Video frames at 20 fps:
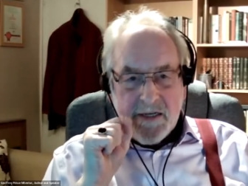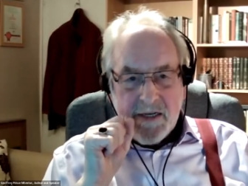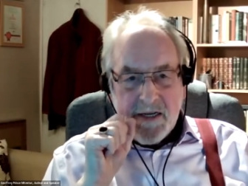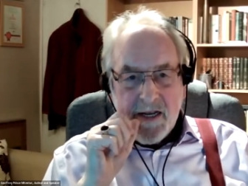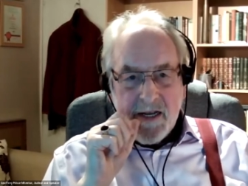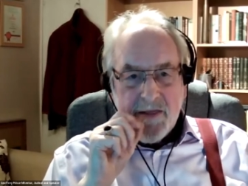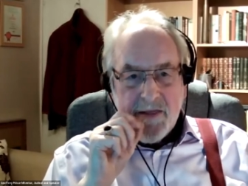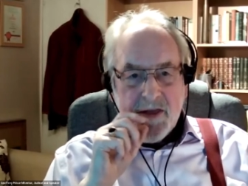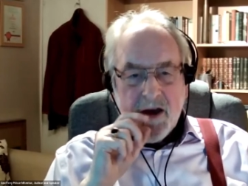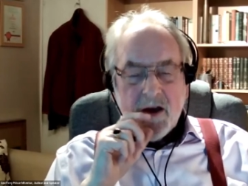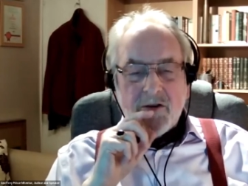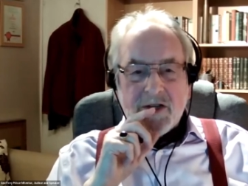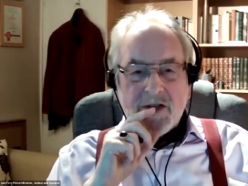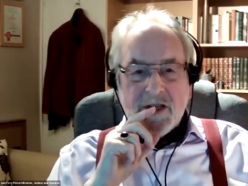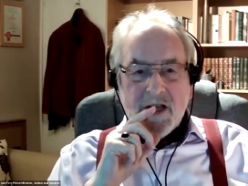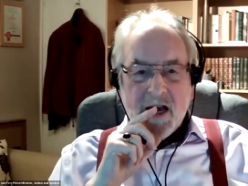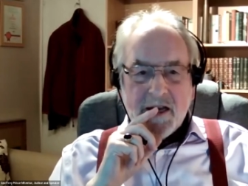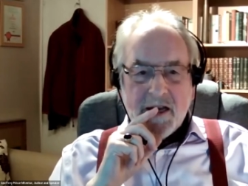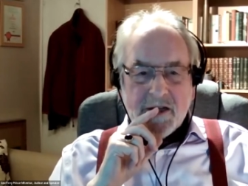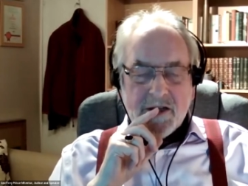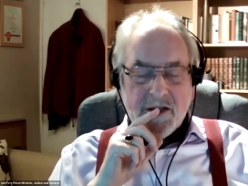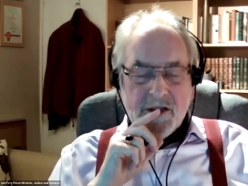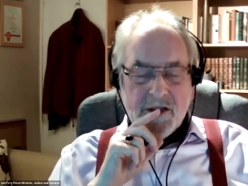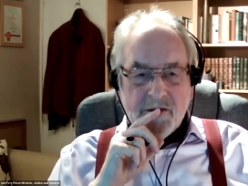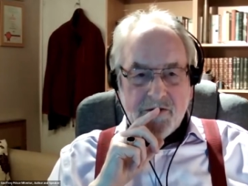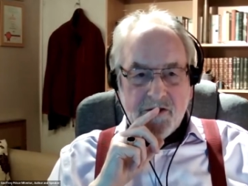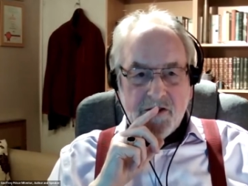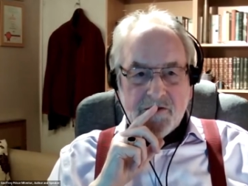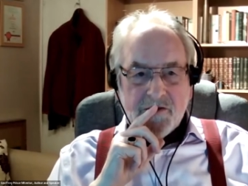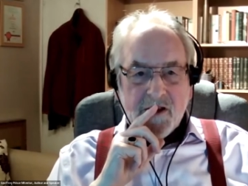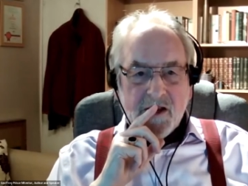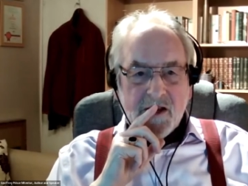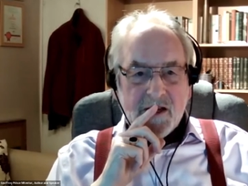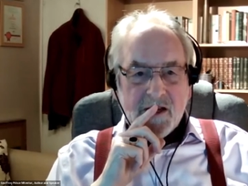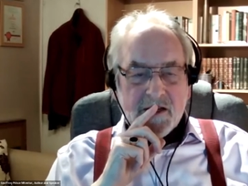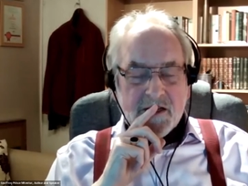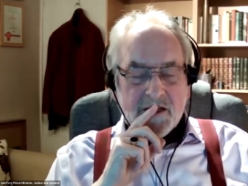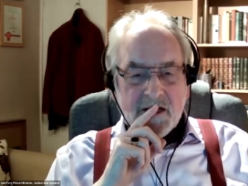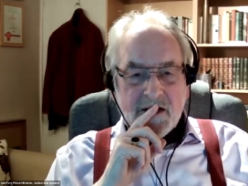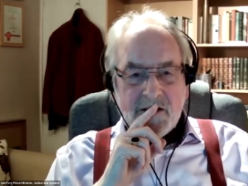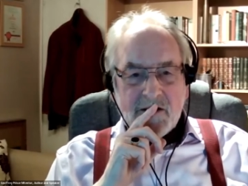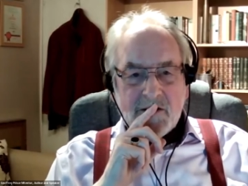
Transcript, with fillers: in those days in the 50s.